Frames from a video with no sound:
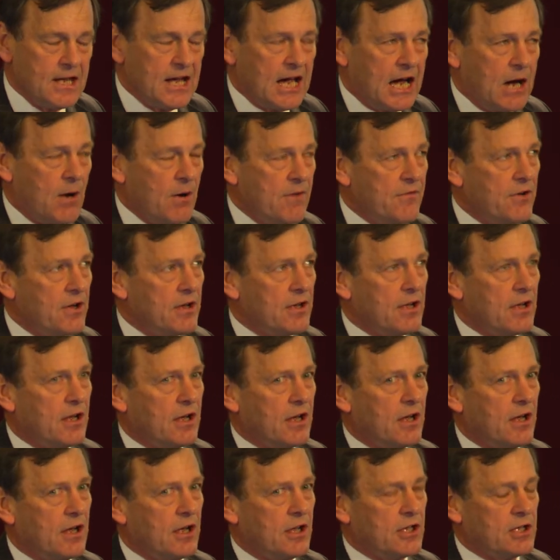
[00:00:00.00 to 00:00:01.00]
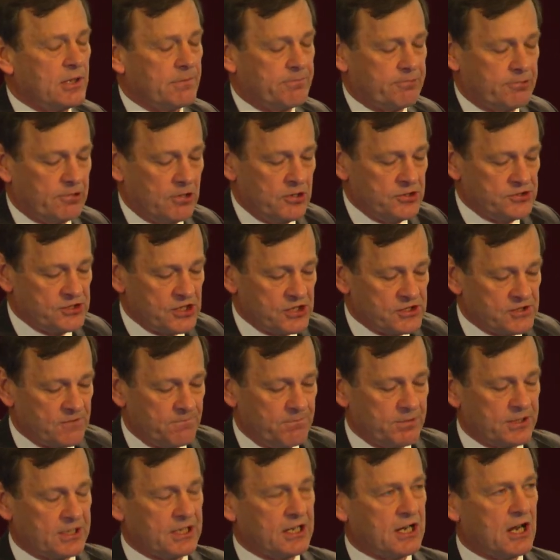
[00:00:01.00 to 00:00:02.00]
However, the process of
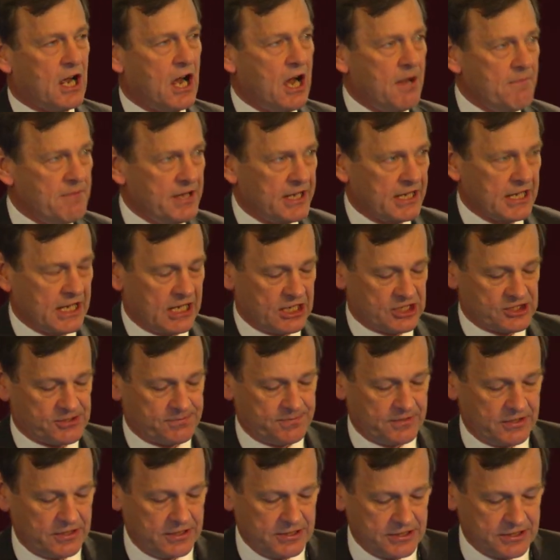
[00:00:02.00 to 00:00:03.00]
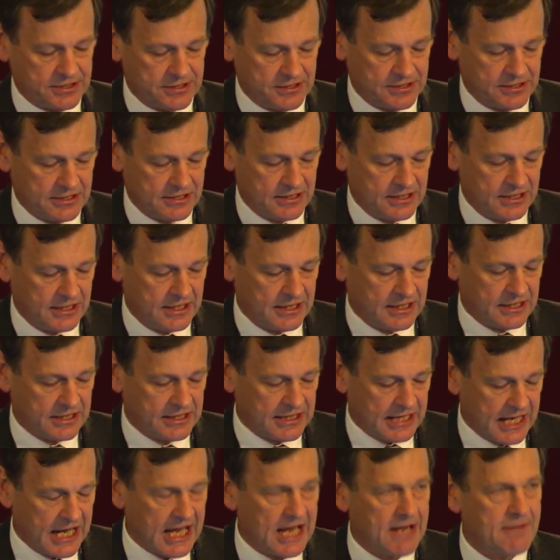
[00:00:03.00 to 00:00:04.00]
becoming expert
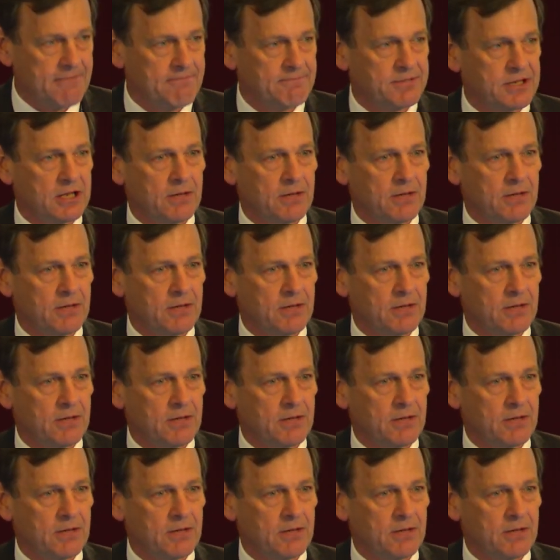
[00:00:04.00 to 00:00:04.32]
can be